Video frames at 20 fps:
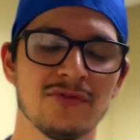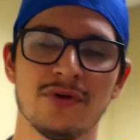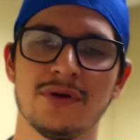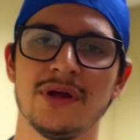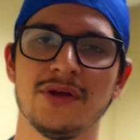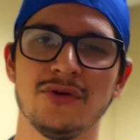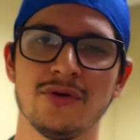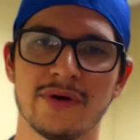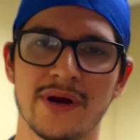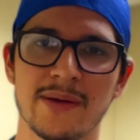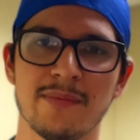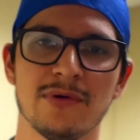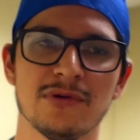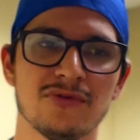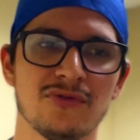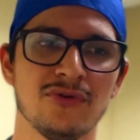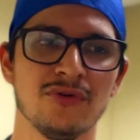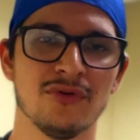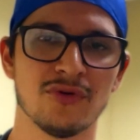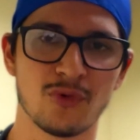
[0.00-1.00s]
so that you're able
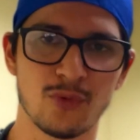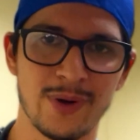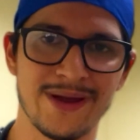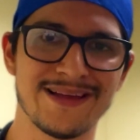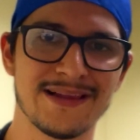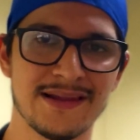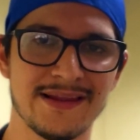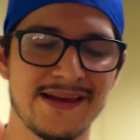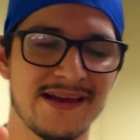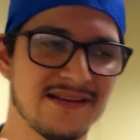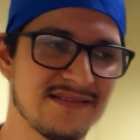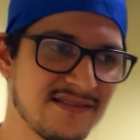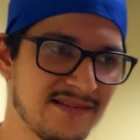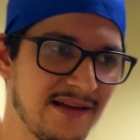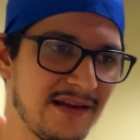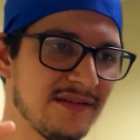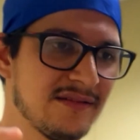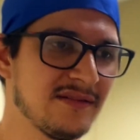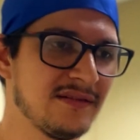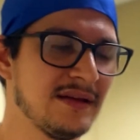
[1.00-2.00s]
to quickly
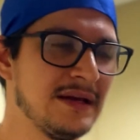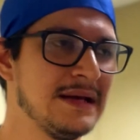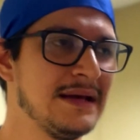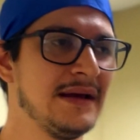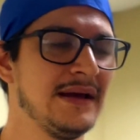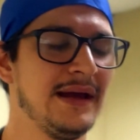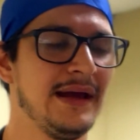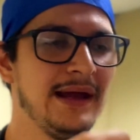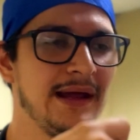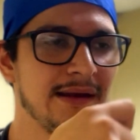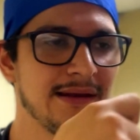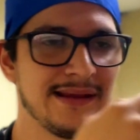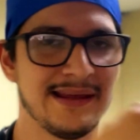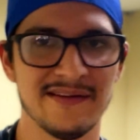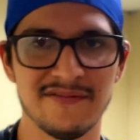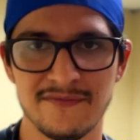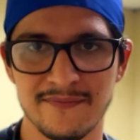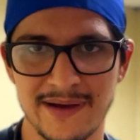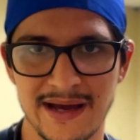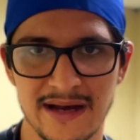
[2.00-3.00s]
assess and
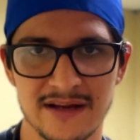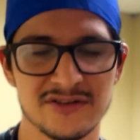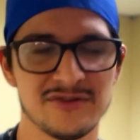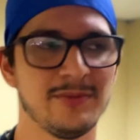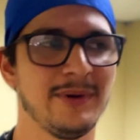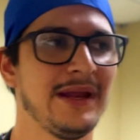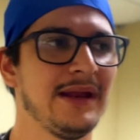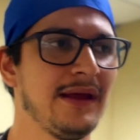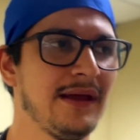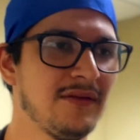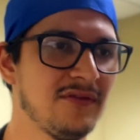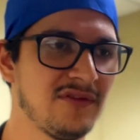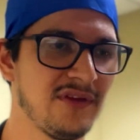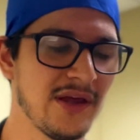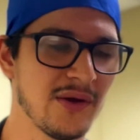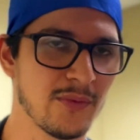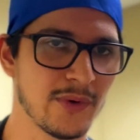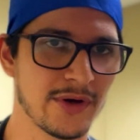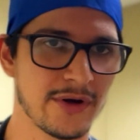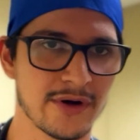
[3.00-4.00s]
give management and say
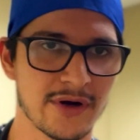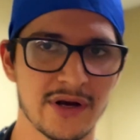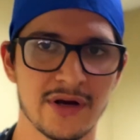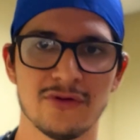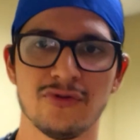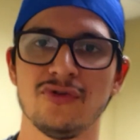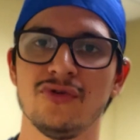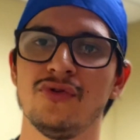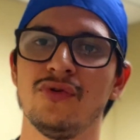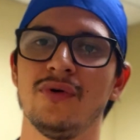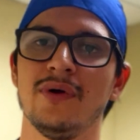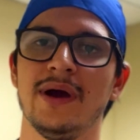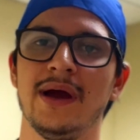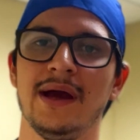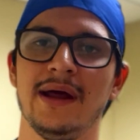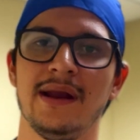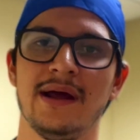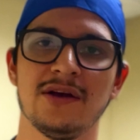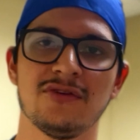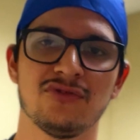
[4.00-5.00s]
what you're going to do
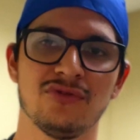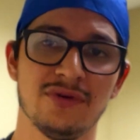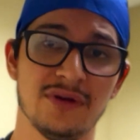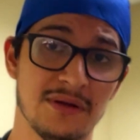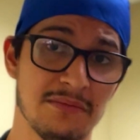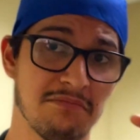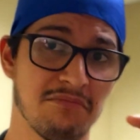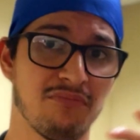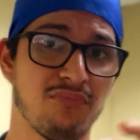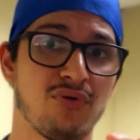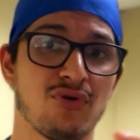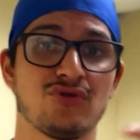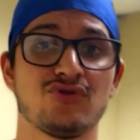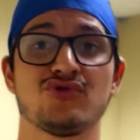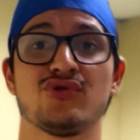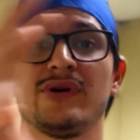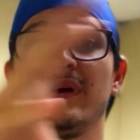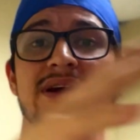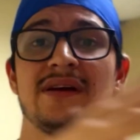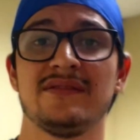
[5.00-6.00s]
and actually
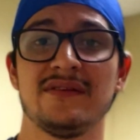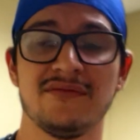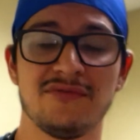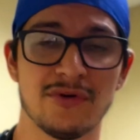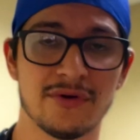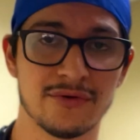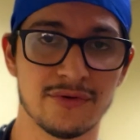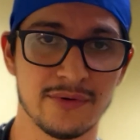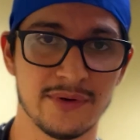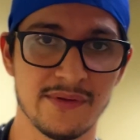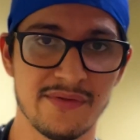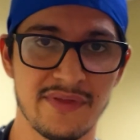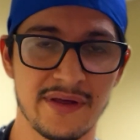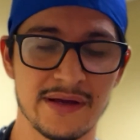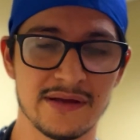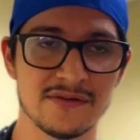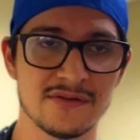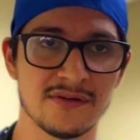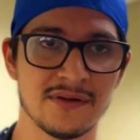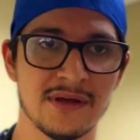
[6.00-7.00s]
portray as if you're doing
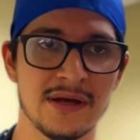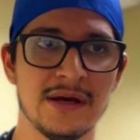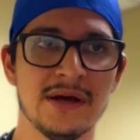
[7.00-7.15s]
things.